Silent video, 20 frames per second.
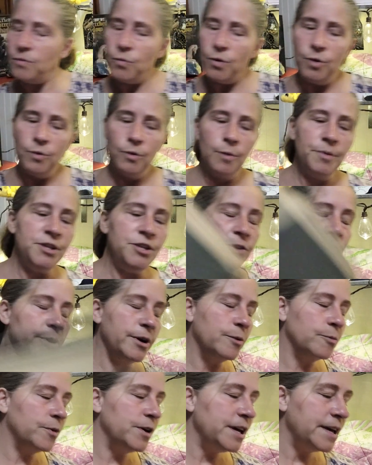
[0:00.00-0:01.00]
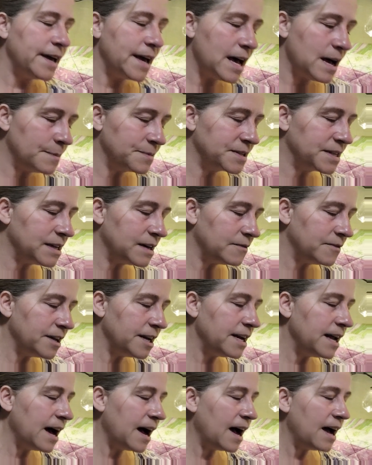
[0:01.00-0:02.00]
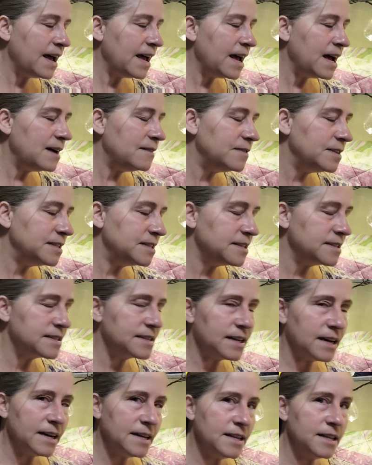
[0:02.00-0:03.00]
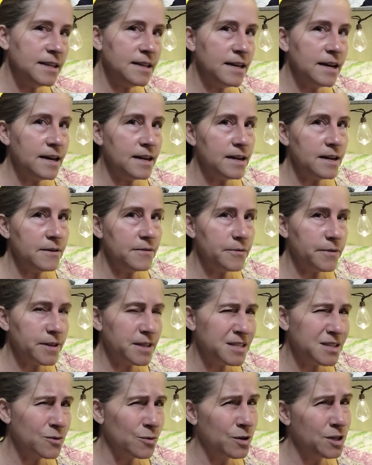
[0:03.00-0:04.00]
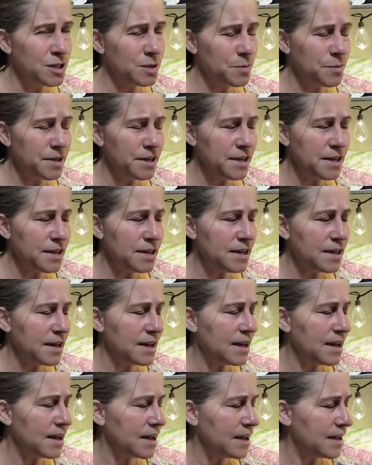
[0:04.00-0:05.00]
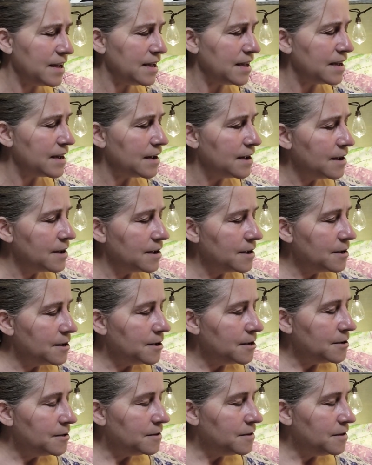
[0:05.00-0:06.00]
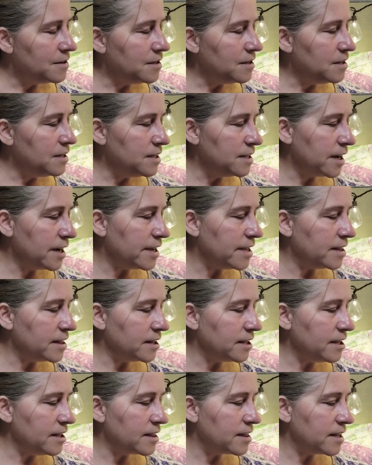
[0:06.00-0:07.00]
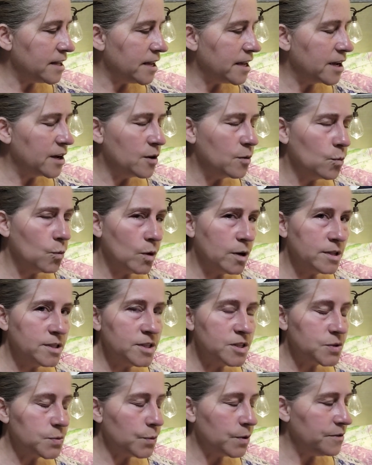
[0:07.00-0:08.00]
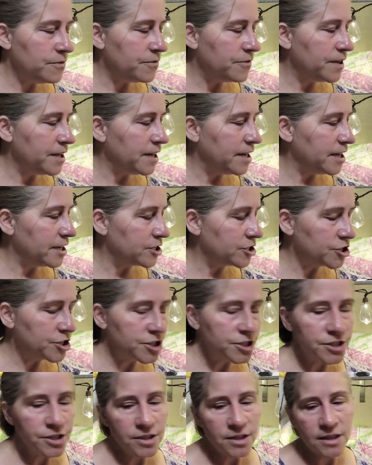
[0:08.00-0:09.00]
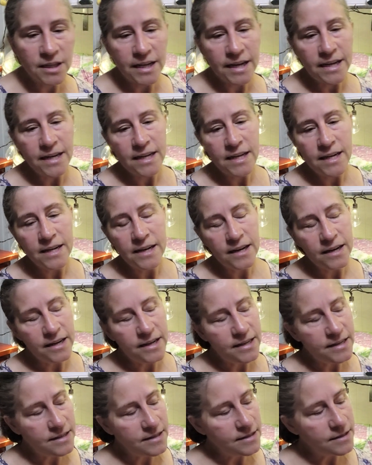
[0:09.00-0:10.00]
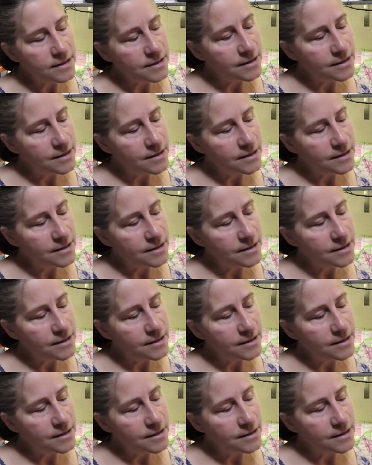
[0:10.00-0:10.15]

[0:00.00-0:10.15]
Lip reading: We will be doing recaps of it. I haven't decided yet if it's going to be a nightly thing once we finish Lady Night.